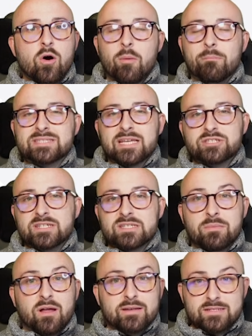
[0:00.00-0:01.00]
or potentially
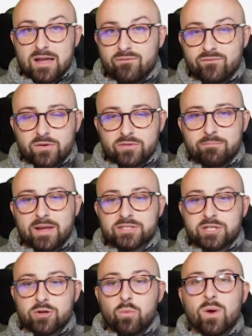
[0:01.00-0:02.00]
someone like Duffy on the
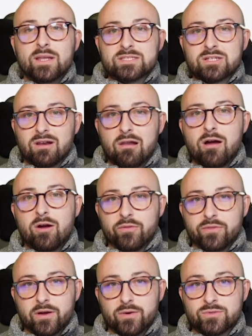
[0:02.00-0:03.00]
bench, and you're willing to rely
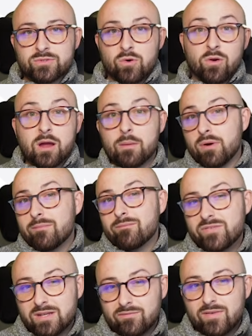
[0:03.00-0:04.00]
on those, or like a
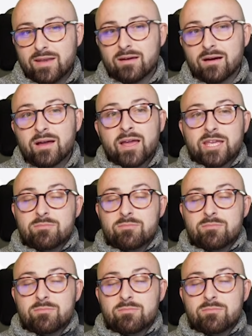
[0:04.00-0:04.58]
Brentford defender,